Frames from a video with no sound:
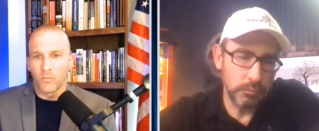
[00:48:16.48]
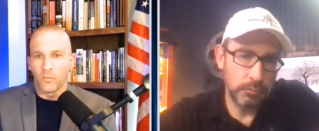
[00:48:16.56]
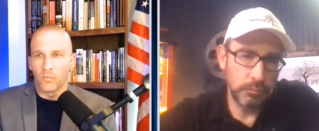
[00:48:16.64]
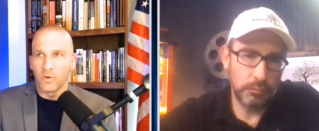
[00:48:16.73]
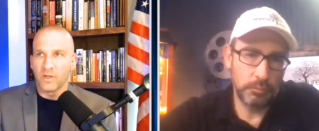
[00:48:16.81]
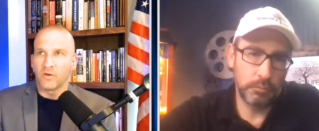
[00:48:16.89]

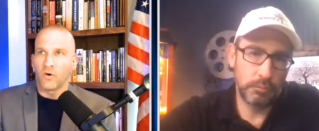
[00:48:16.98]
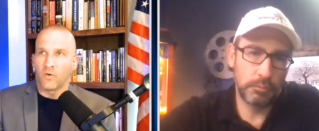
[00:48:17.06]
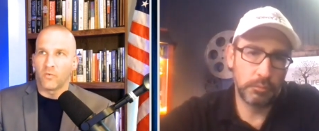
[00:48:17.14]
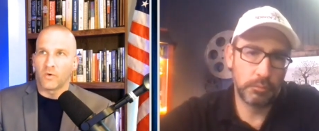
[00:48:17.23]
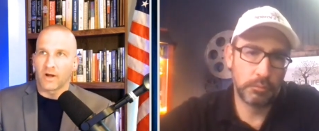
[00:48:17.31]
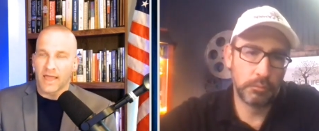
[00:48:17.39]
Speaker 1: we know
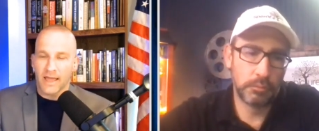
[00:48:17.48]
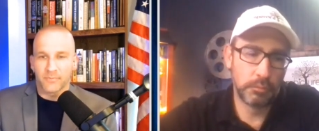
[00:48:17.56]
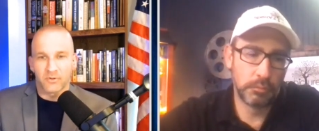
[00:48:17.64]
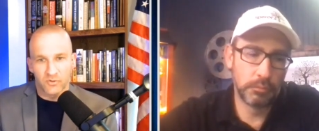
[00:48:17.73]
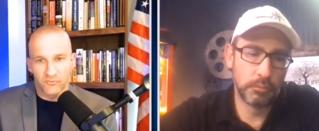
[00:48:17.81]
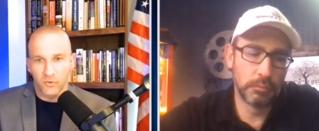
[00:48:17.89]
what
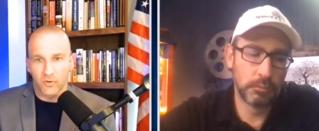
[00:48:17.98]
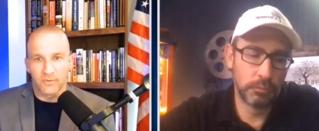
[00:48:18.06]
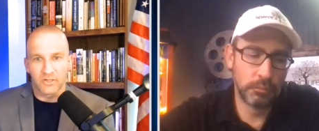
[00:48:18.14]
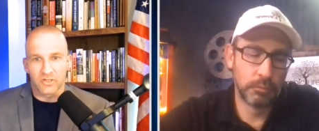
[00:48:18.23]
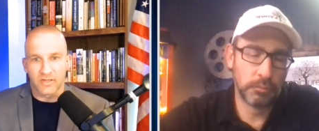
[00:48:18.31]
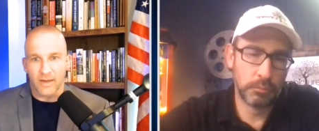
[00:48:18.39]
happened. You've sort of
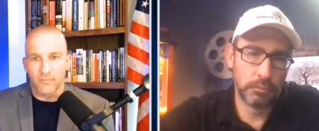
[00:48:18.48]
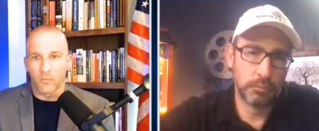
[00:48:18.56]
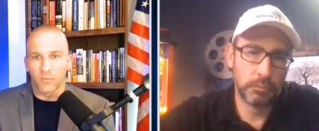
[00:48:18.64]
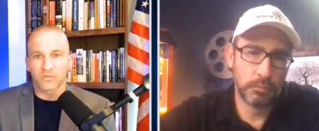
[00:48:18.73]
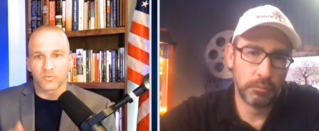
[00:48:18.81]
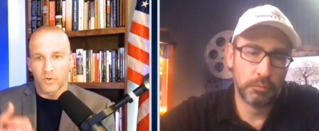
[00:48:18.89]
mentioned that. But
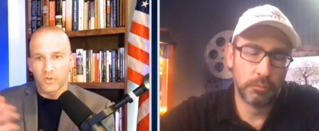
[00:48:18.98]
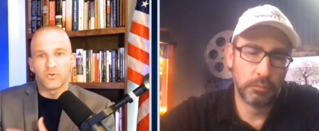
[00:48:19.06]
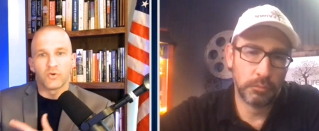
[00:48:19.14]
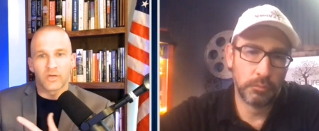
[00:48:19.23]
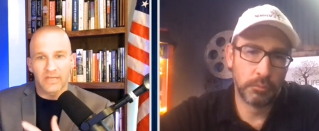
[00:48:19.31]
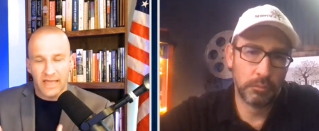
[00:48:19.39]
what are you
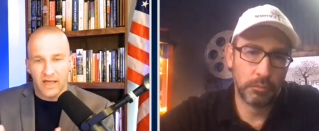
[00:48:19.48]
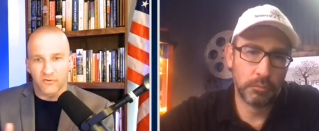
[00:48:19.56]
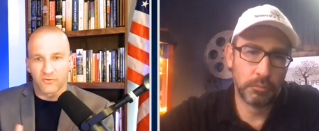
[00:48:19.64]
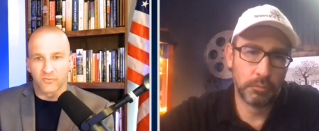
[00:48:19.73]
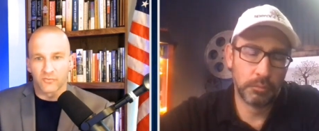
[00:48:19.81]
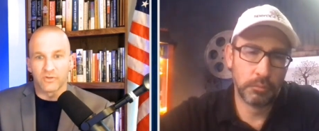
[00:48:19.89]
doing now
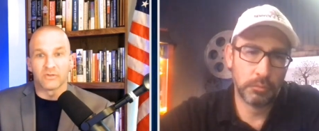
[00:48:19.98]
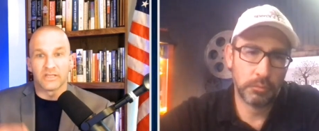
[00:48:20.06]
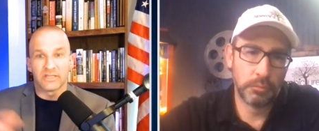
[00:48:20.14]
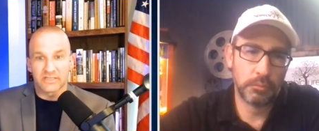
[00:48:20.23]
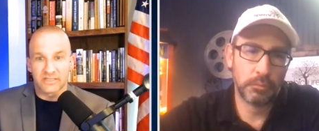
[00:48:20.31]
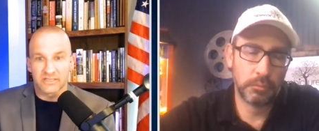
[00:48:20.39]
to
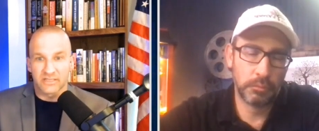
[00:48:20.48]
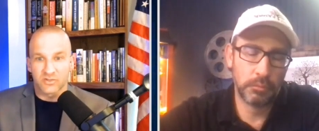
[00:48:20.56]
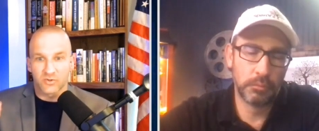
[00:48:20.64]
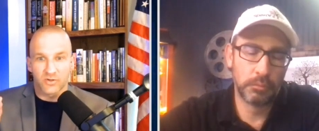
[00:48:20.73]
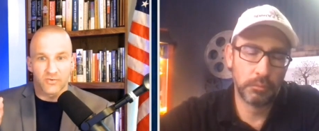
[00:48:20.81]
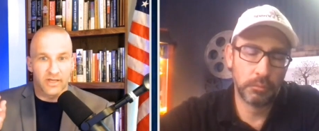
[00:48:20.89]
re-release this
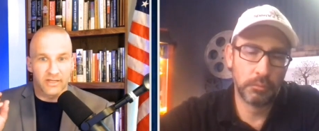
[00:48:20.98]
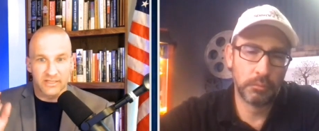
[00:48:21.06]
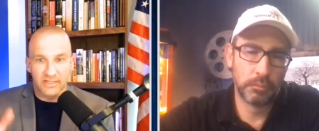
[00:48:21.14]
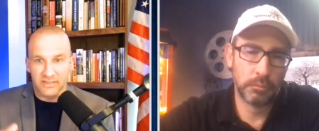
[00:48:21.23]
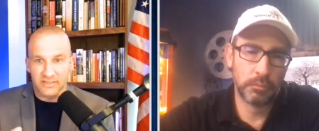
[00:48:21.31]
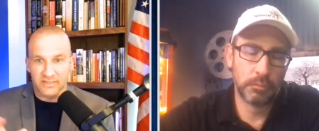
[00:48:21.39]
and
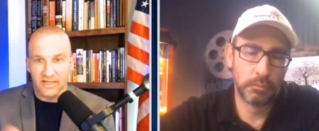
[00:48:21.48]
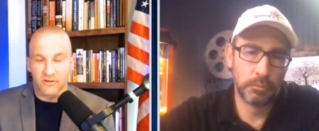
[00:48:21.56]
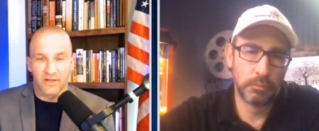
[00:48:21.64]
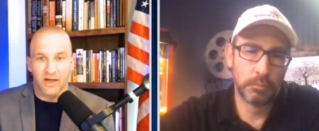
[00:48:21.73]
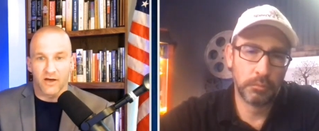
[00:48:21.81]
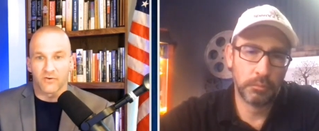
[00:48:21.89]
get this out
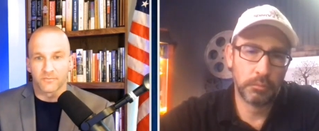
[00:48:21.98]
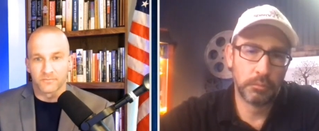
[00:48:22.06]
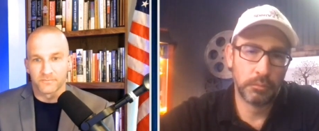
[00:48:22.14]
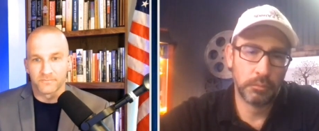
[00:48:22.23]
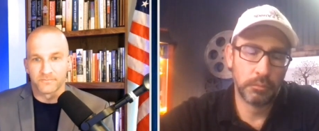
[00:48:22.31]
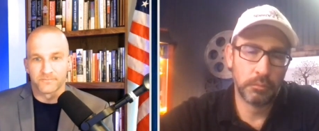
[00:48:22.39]
now?
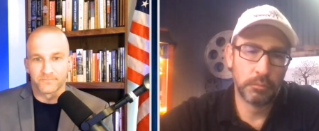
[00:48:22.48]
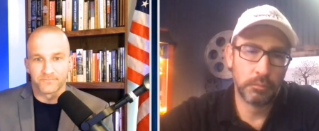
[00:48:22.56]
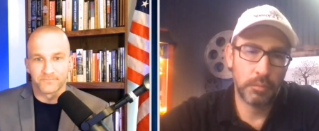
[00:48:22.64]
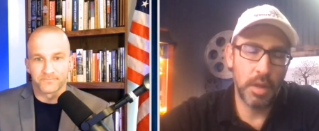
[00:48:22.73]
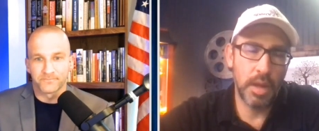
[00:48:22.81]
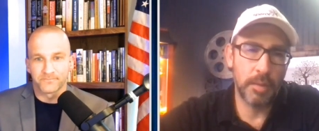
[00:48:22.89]

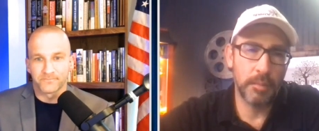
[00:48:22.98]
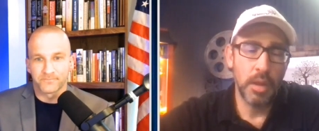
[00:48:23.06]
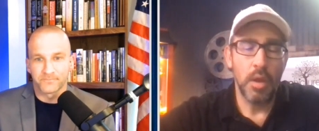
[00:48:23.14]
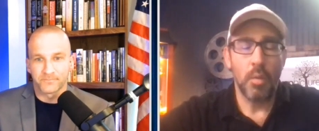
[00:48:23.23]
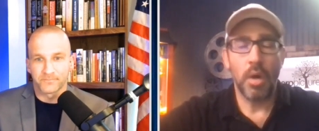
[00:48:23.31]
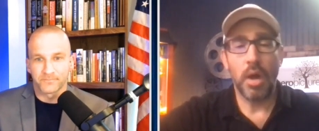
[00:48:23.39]
Speaker 2: Yeah.
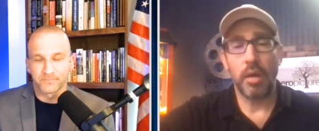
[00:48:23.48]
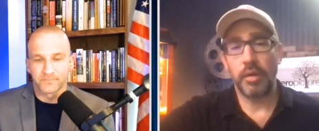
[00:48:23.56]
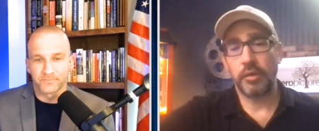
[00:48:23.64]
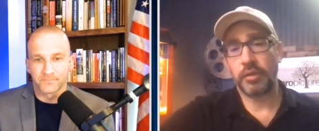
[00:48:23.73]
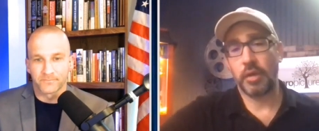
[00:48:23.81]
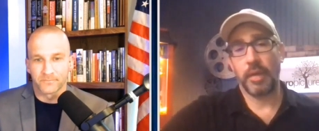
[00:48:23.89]
Well,
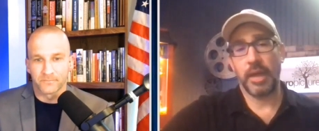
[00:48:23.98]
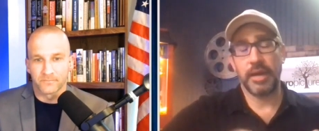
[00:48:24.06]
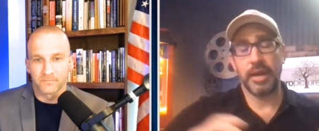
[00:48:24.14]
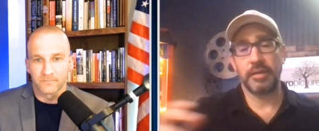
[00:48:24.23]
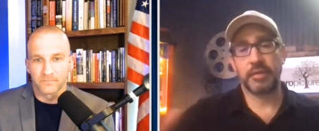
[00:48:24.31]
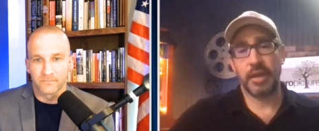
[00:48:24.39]
so like
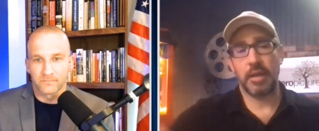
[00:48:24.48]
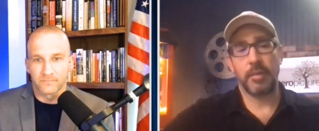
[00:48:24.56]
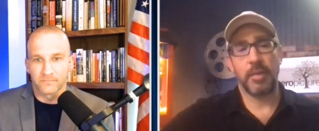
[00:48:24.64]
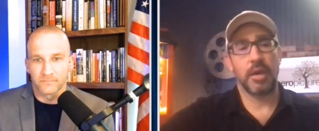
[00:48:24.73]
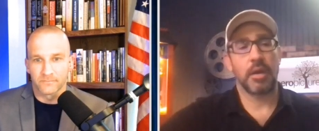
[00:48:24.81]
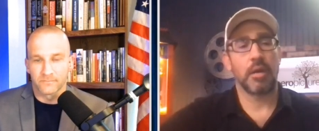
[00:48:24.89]
I said, I
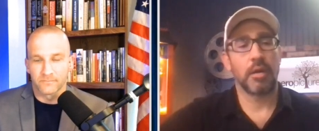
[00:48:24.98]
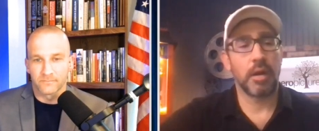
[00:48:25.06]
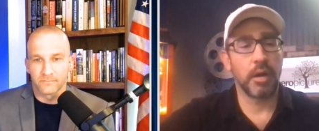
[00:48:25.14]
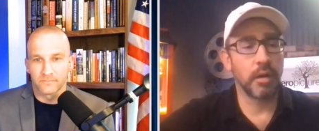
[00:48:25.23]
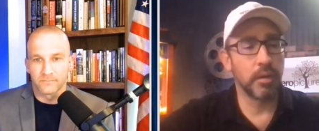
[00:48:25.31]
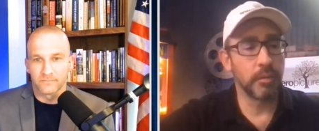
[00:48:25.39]
mean,
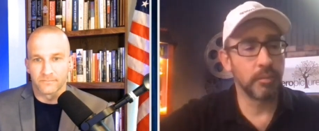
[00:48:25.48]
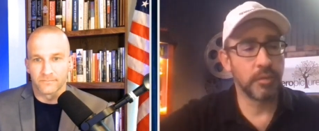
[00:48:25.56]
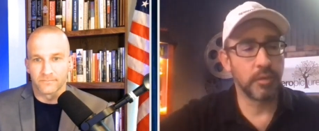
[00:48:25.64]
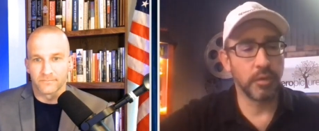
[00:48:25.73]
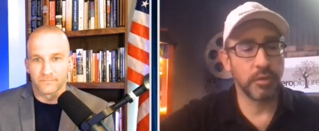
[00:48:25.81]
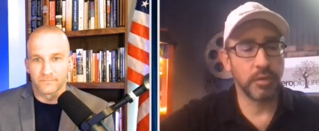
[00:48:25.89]
our
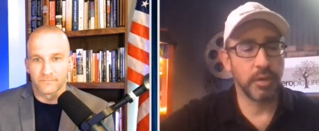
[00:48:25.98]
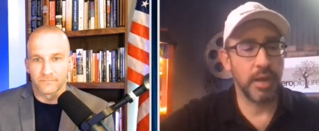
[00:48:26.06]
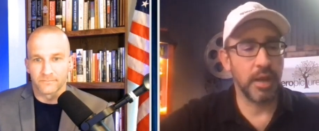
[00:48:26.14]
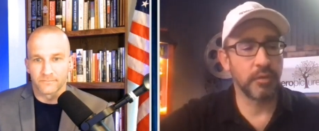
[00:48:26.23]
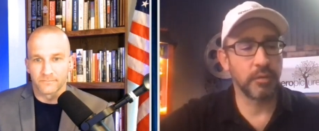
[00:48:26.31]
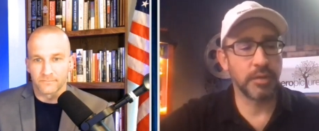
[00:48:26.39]
social
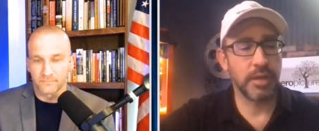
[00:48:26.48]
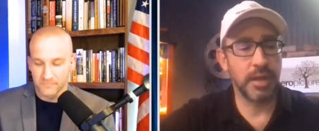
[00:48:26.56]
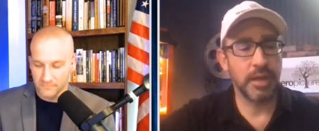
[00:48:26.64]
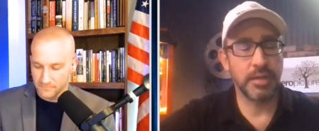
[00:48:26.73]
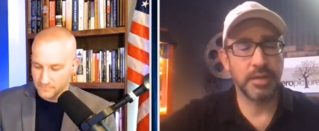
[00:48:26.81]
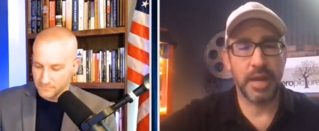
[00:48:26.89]
accounts were
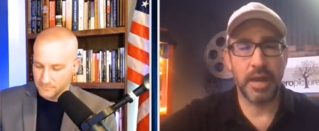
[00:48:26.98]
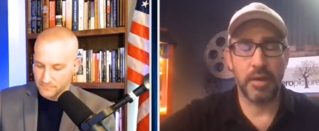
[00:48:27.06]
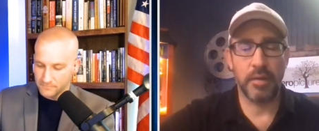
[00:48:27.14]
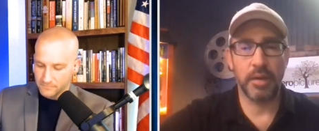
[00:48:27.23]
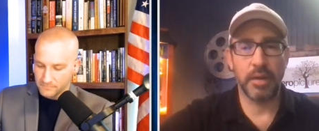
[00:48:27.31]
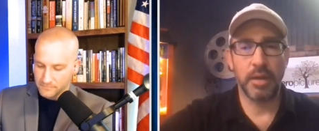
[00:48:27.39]
taken
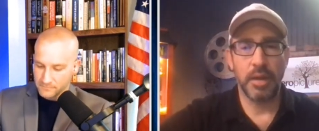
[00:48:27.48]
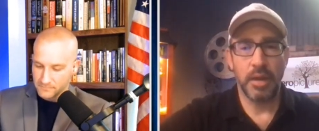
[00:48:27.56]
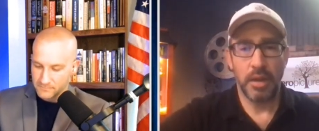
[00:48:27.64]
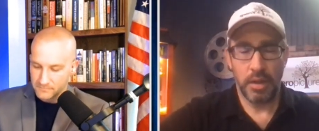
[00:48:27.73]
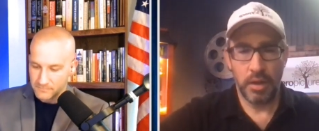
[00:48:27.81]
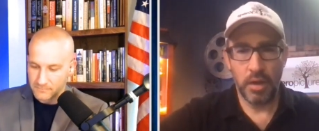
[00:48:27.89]
down. And,
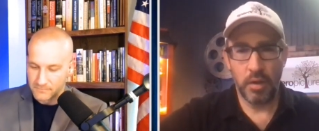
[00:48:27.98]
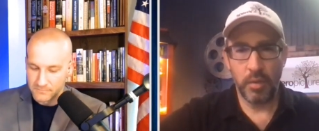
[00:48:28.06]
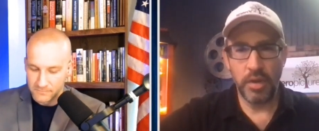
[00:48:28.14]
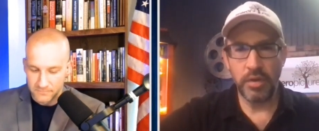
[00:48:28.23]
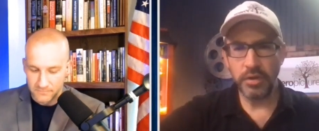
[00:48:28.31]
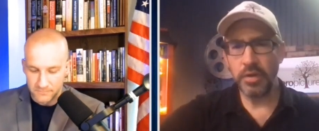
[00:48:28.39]
when you're doing